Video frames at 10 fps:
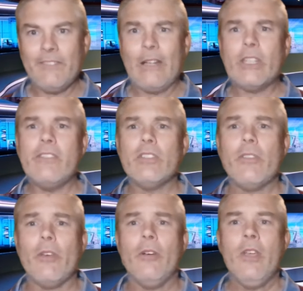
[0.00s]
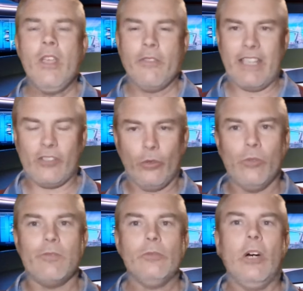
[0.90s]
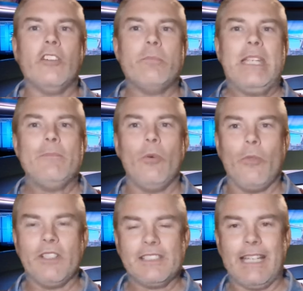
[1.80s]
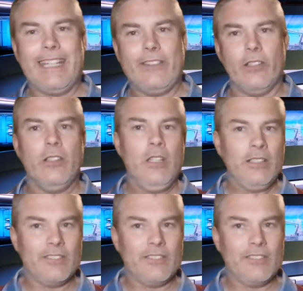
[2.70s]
Now, given that there's an awful lot of people that say that